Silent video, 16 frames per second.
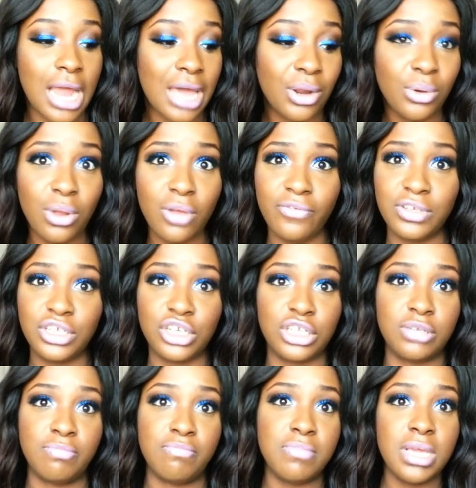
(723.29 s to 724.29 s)
I don't know if it's
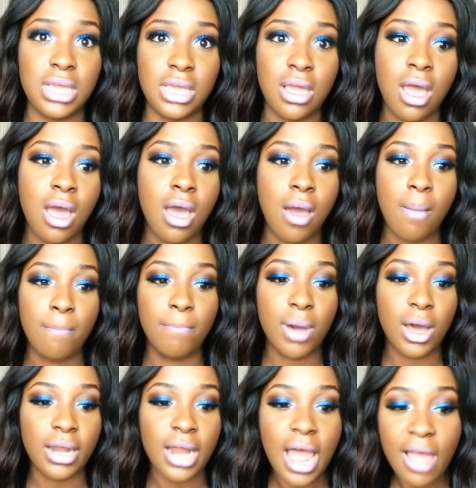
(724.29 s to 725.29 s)
just me,
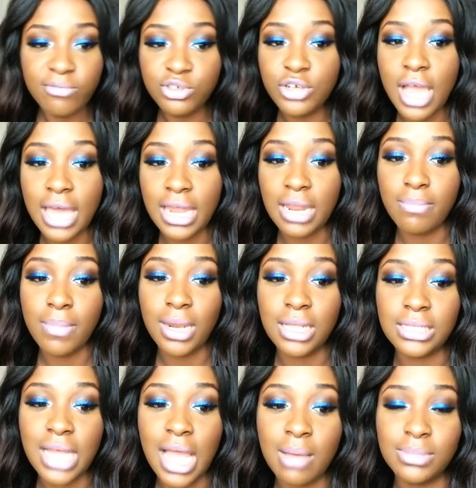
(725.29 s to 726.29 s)
but I've tried it
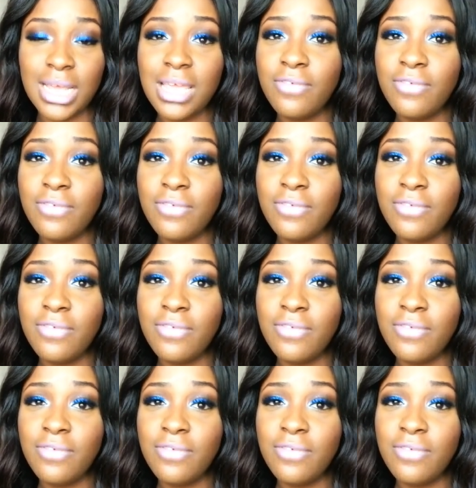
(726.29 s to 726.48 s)
many times.